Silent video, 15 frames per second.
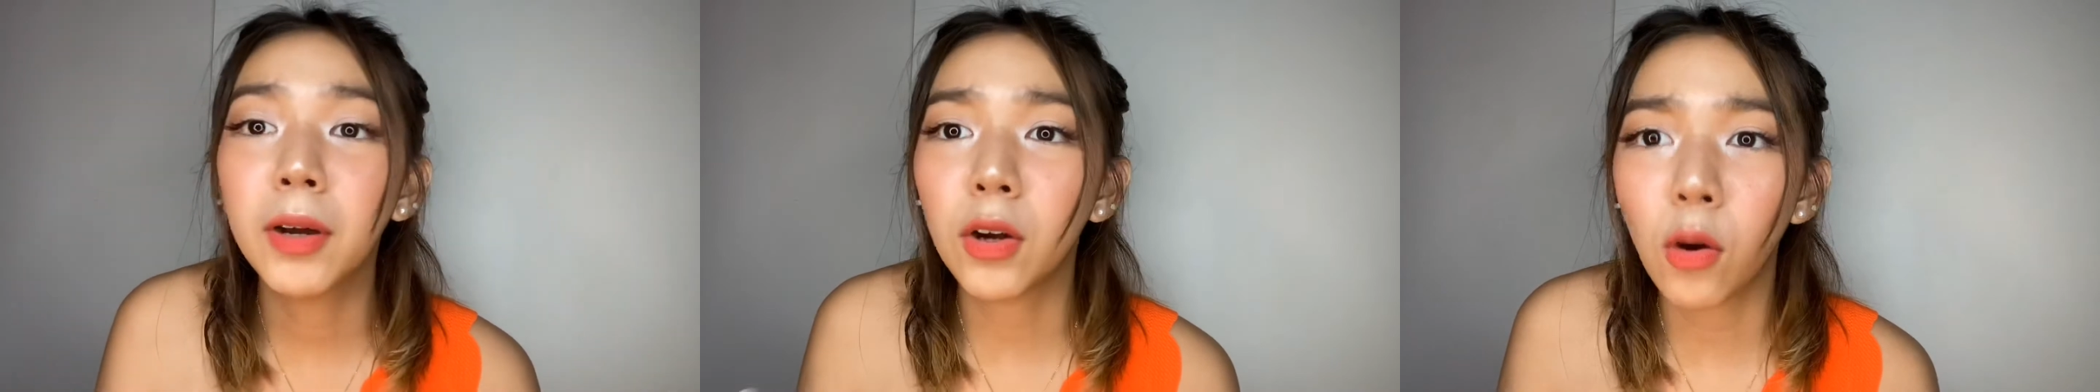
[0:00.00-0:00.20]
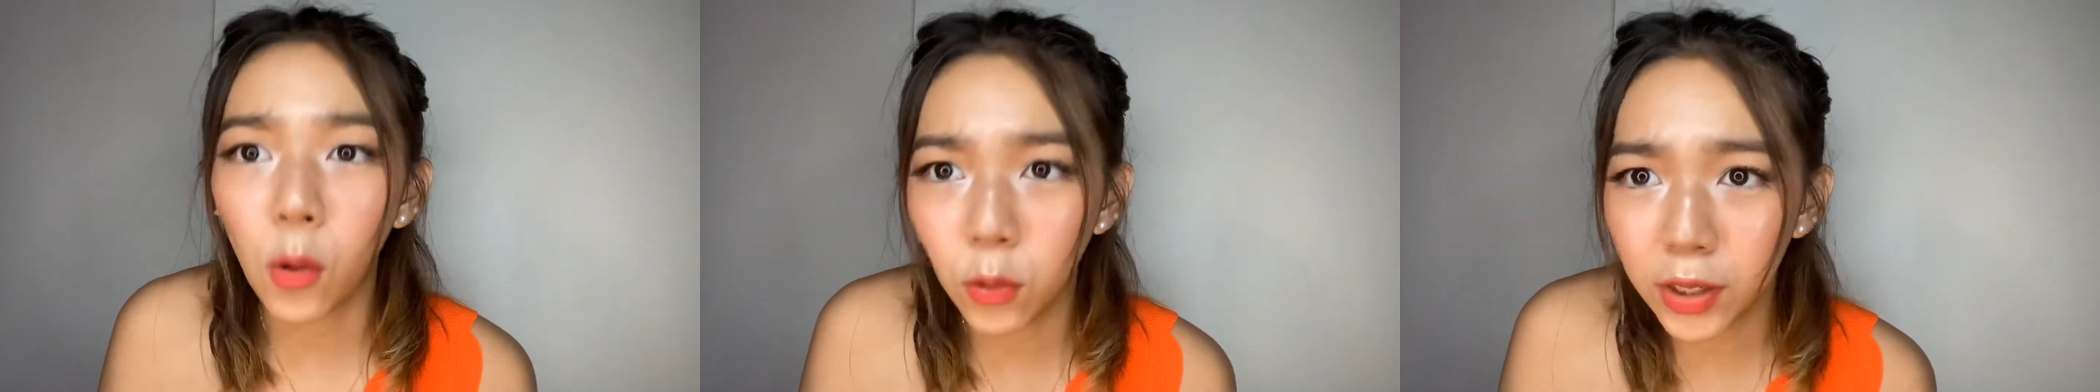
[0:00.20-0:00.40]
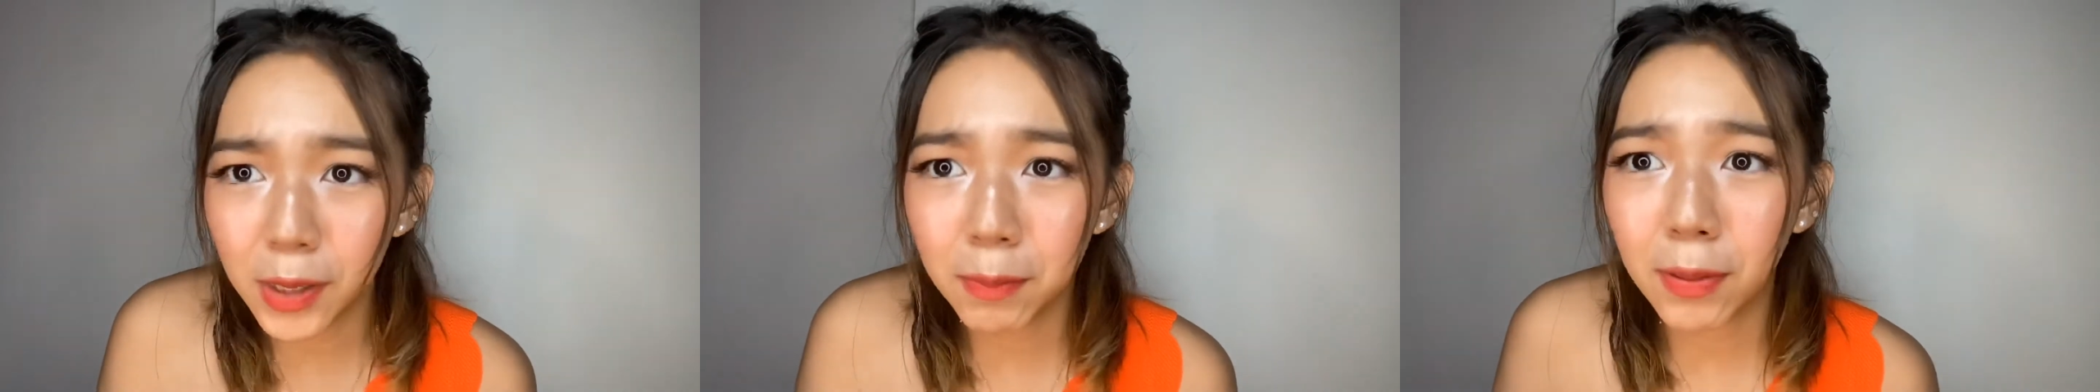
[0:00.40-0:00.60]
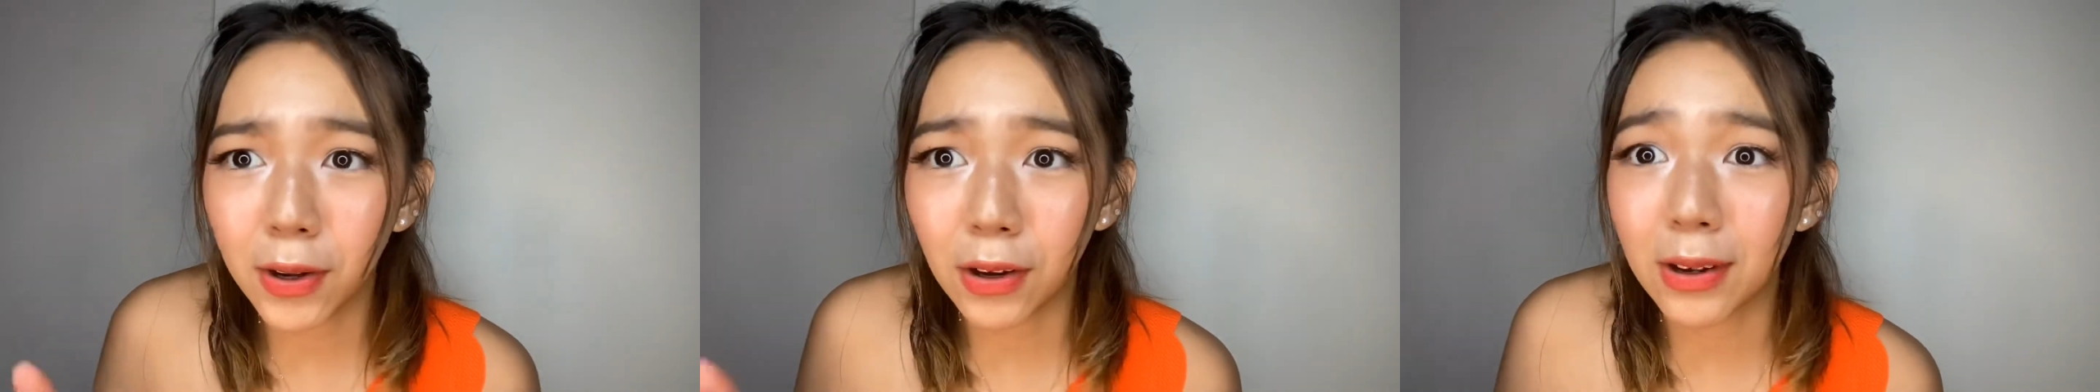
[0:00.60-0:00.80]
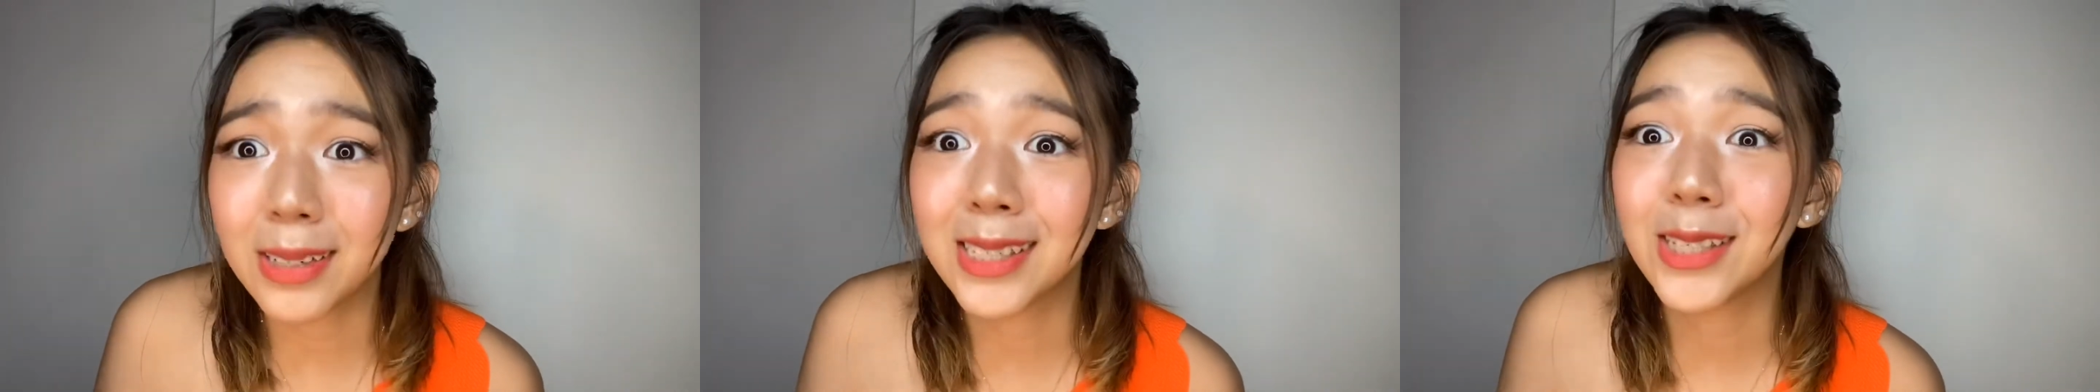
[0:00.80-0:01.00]
only
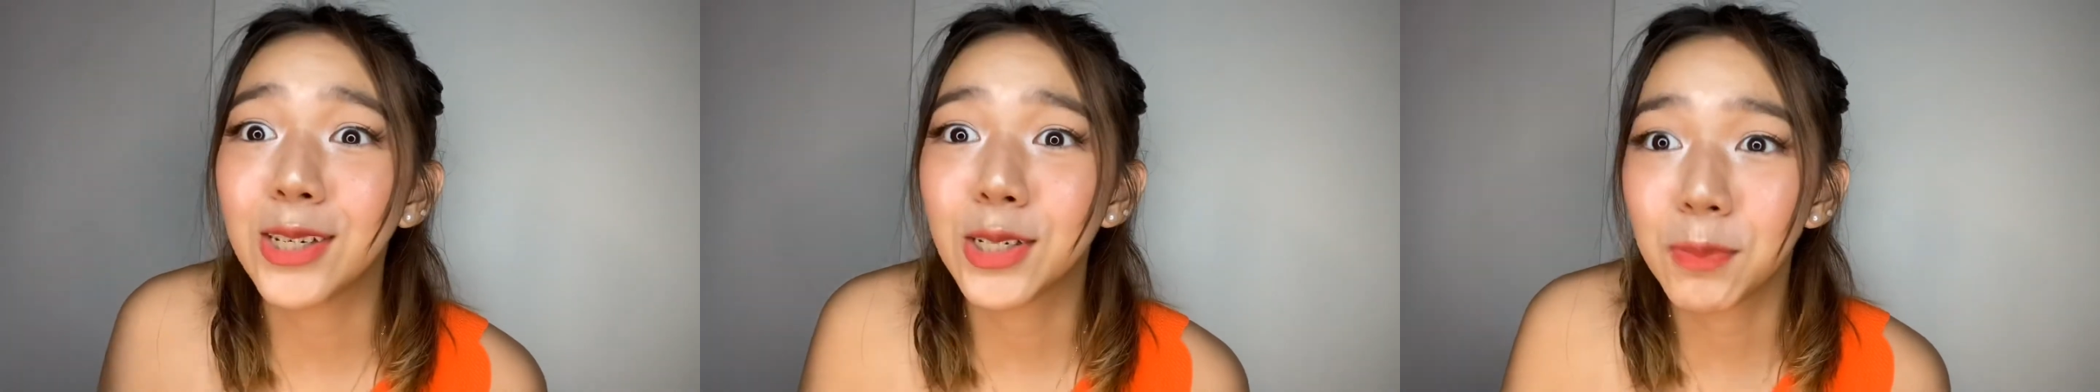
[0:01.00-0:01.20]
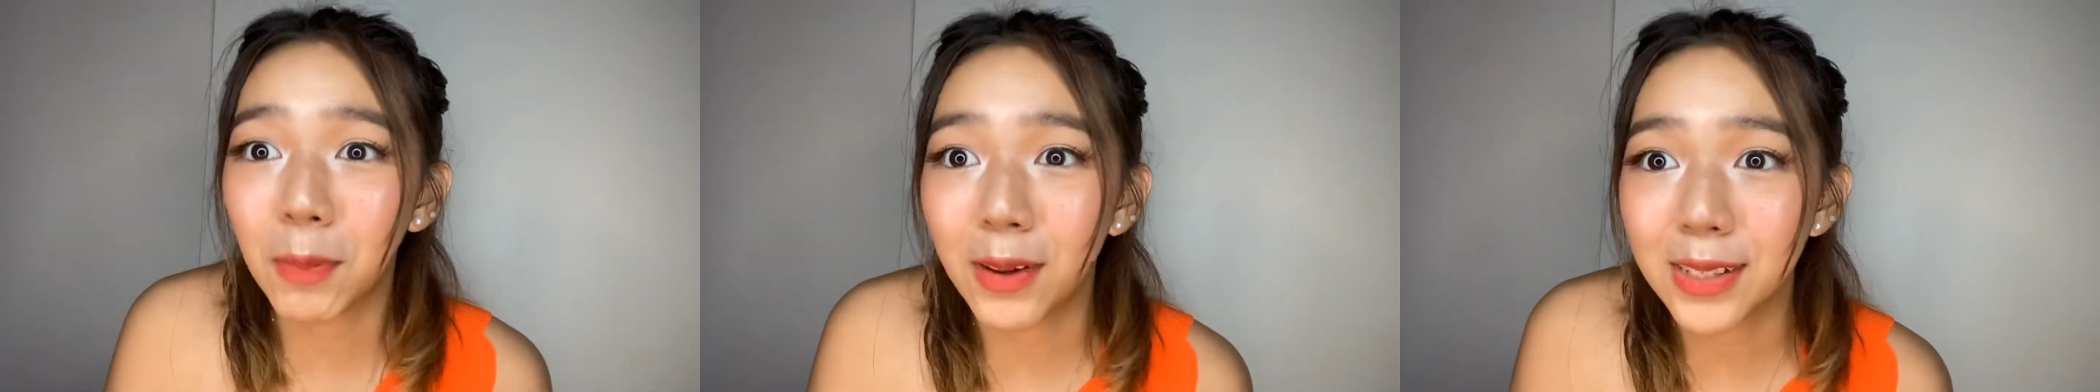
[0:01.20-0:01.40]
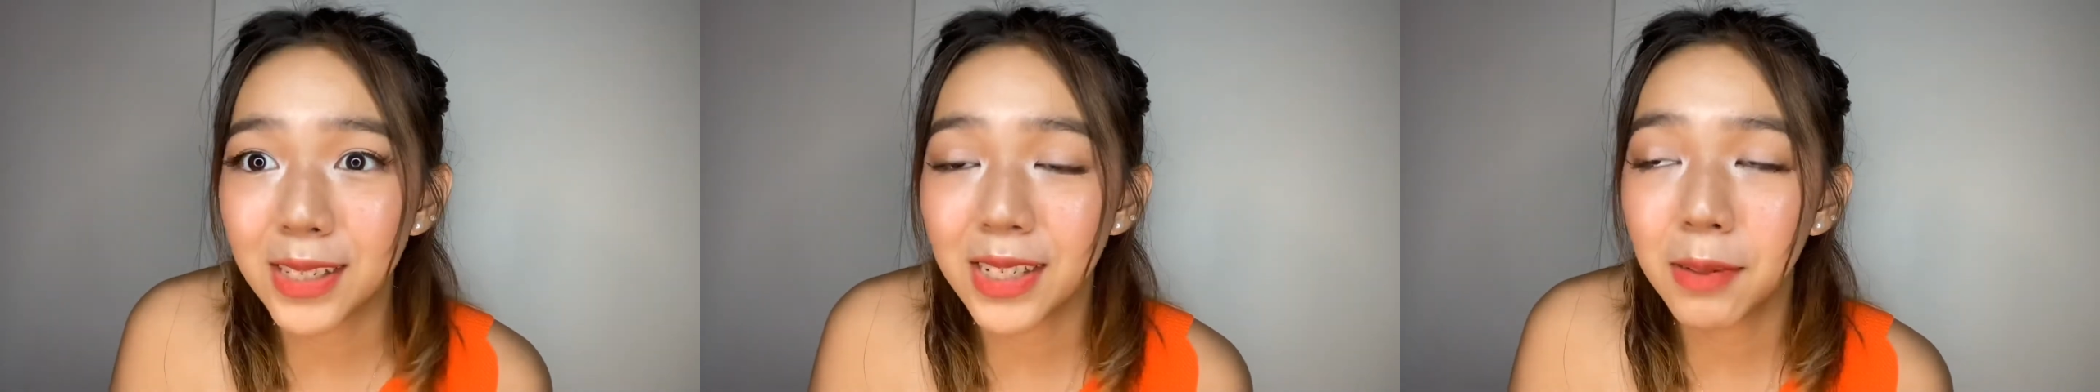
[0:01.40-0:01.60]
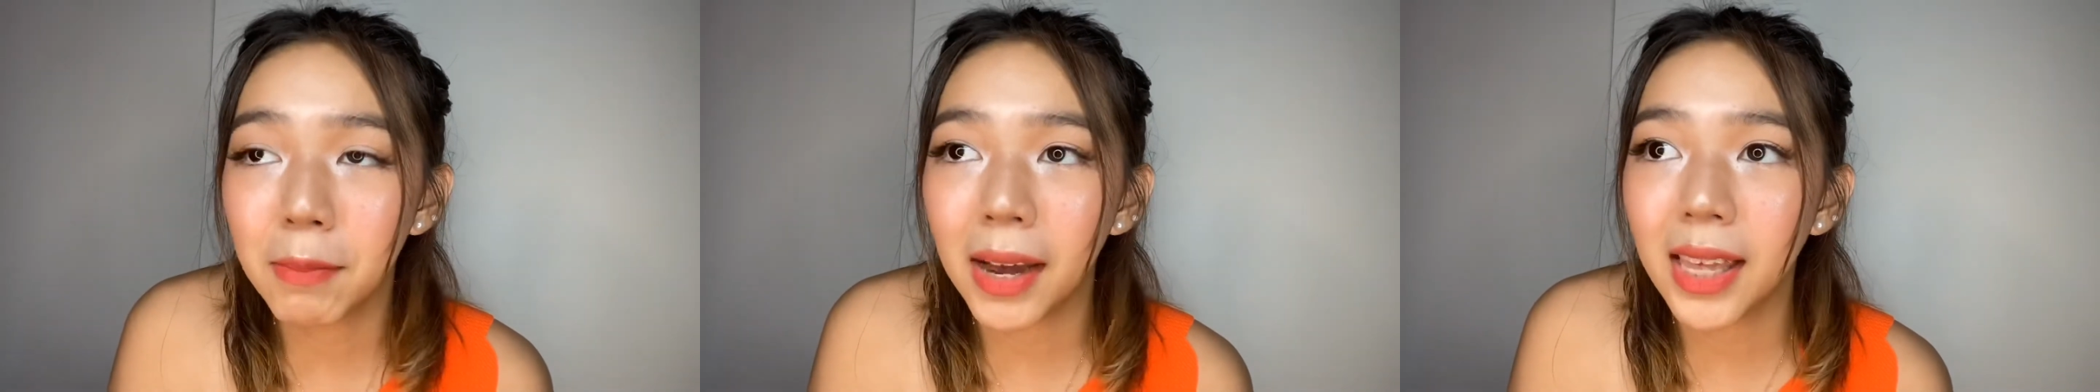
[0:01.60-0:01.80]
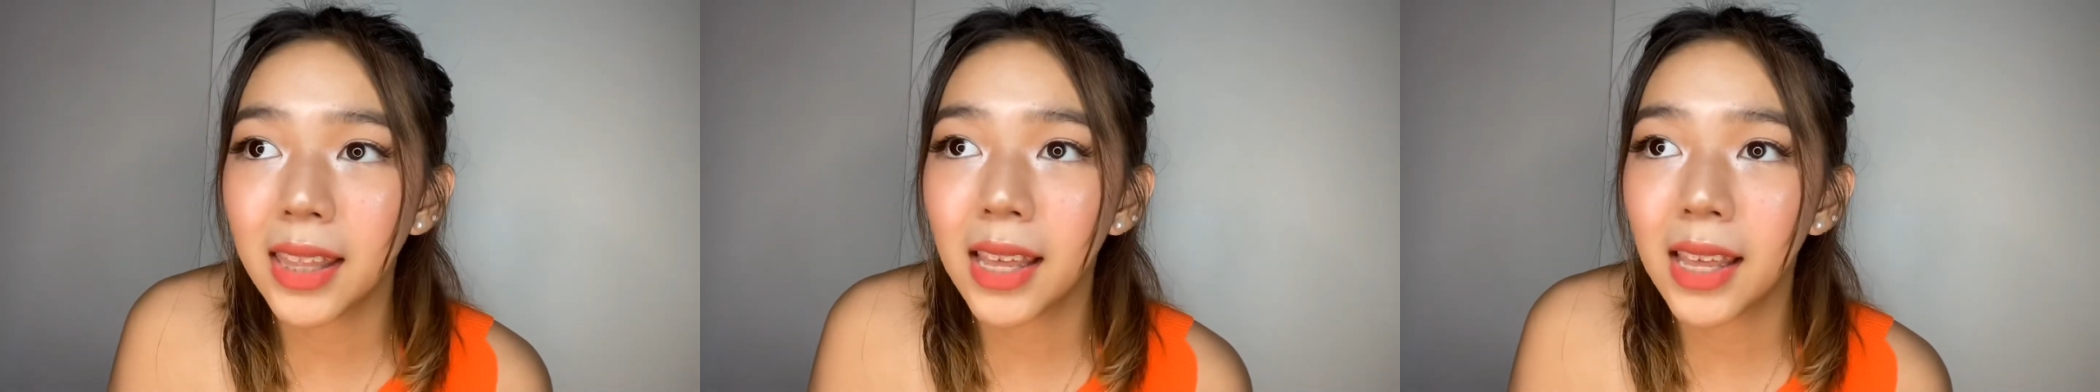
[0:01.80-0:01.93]
because they're sponsored by